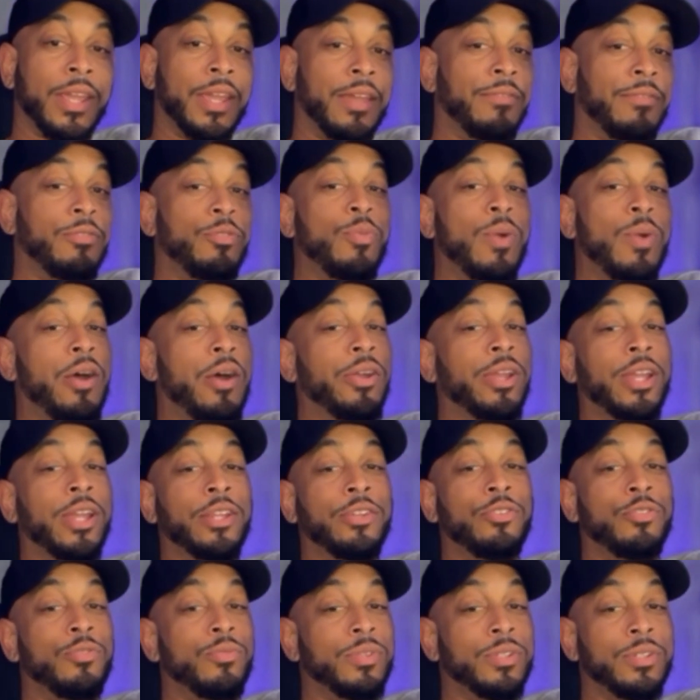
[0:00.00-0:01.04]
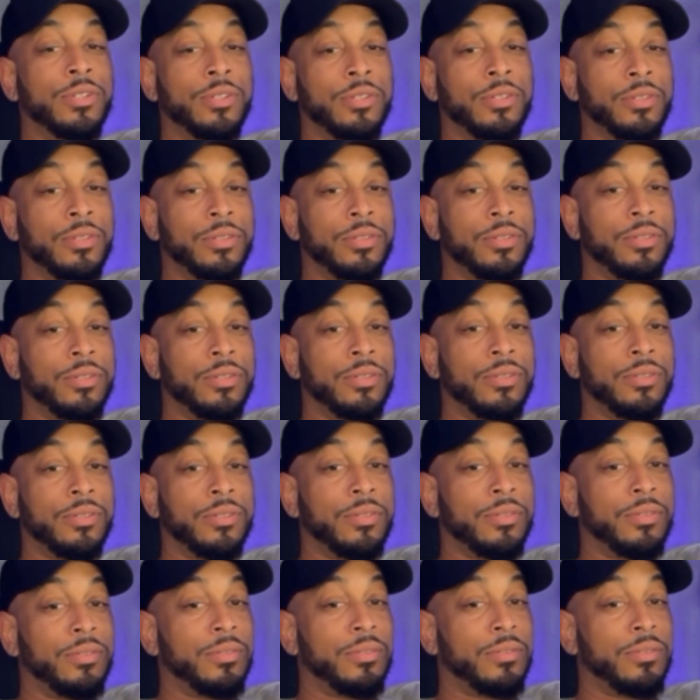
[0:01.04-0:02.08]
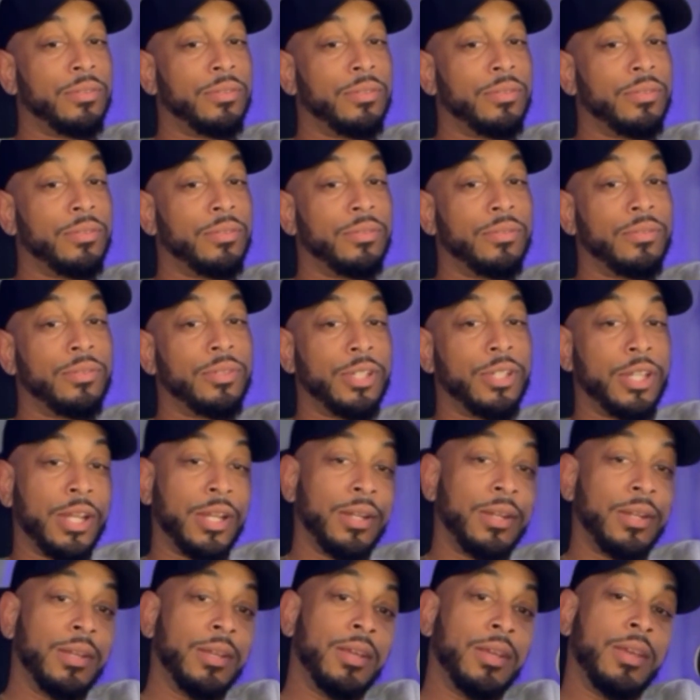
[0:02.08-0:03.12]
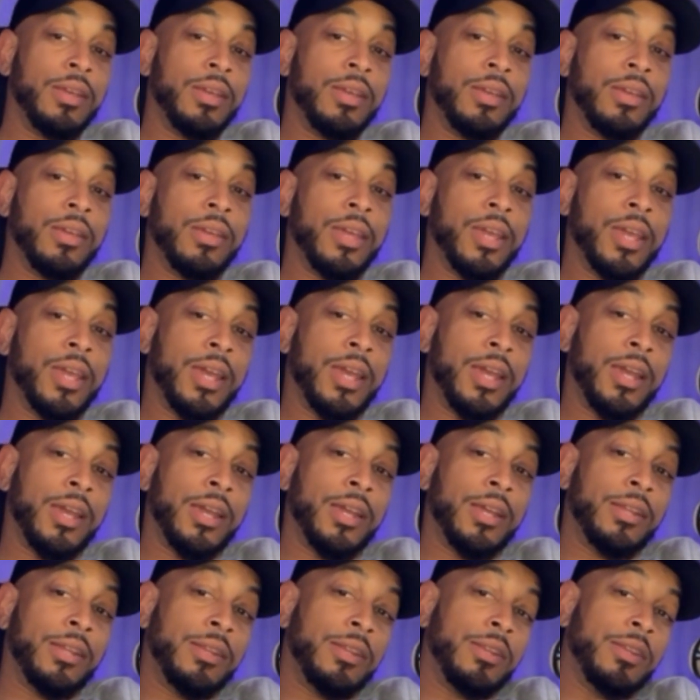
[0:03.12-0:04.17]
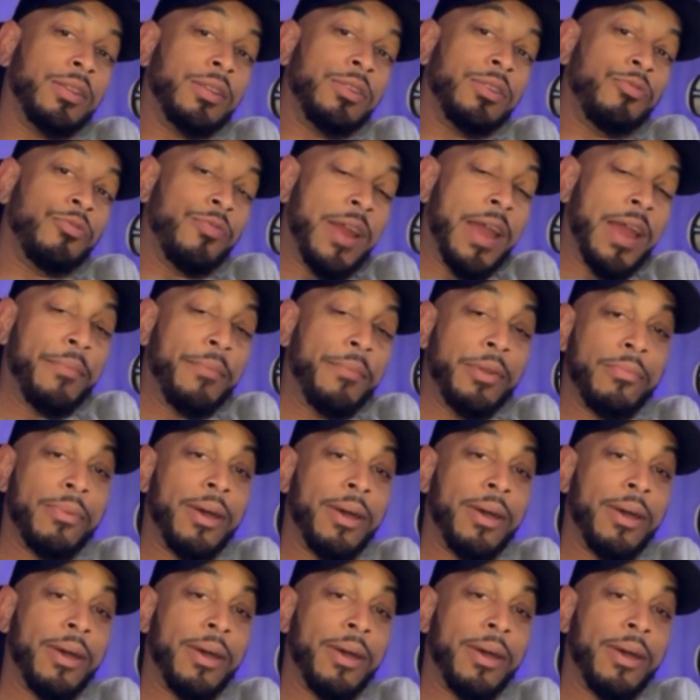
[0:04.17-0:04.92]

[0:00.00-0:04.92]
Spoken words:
if you out here doing shit and you rapping